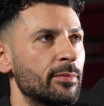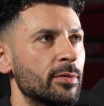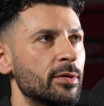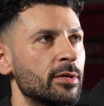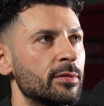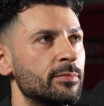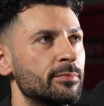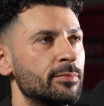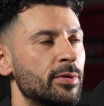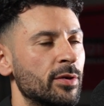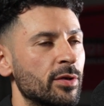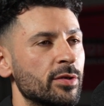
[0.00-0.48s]

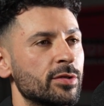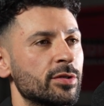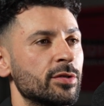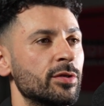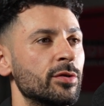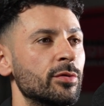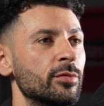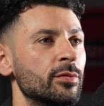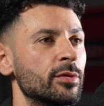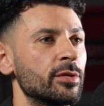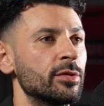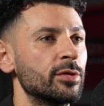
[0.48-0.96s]
of person
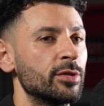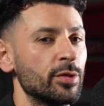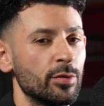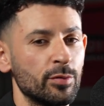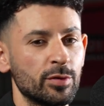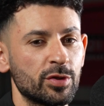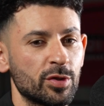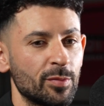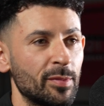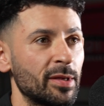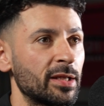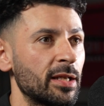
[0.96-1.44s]
who can do
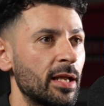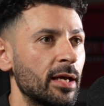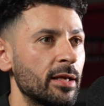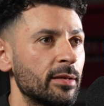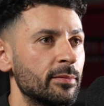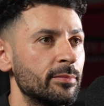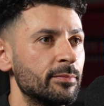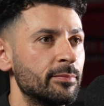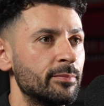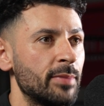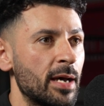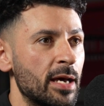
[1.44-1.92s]
something like
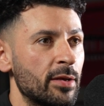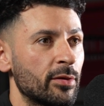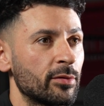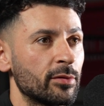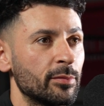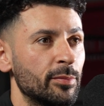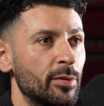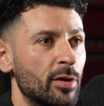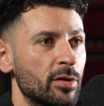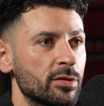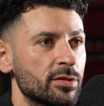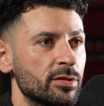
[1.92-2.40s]
bare knuckle
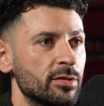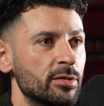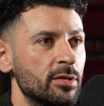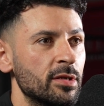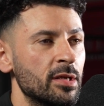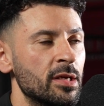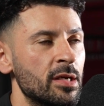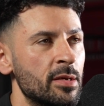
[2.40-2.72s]
boxing,